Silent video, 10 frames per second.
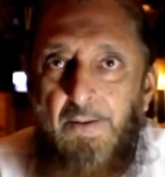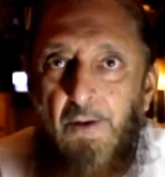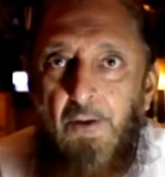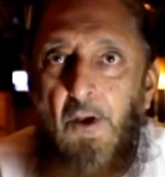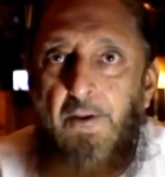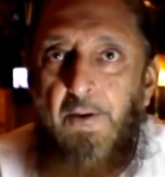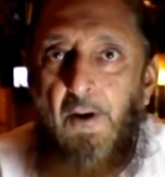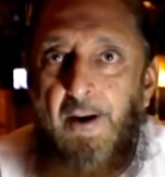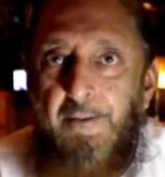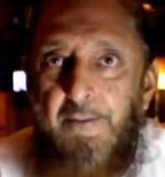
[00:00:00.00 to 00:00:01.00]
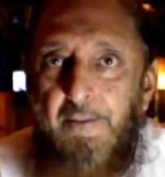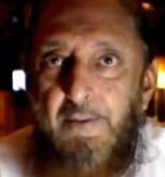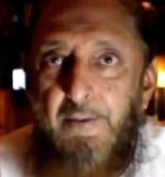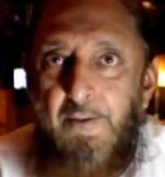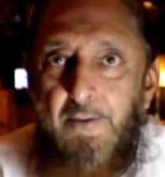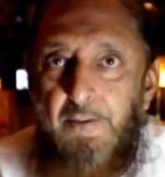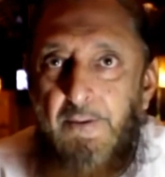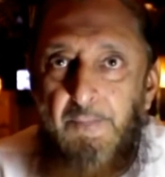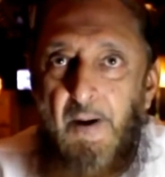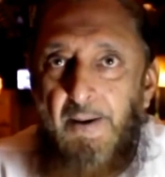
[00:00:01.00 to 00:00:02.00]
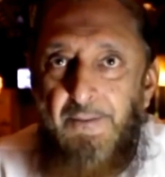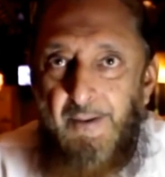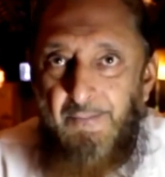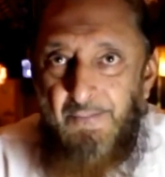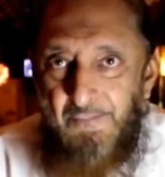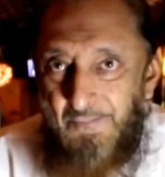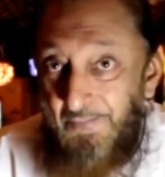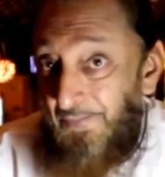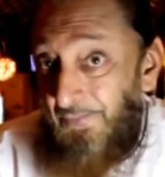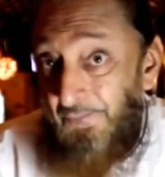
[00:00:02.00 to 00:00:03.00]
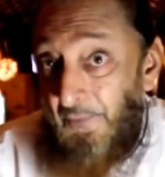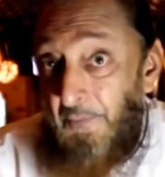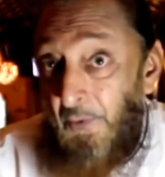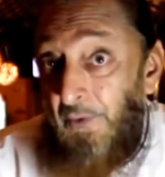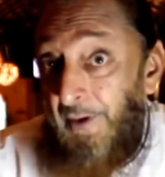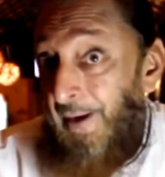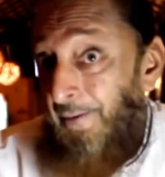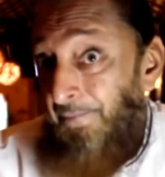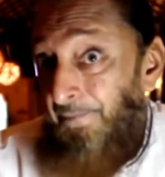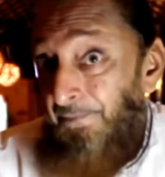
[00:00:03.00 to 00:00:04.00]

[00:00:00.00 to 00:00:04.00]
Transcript: the Lord God debarred them from the Holy Land,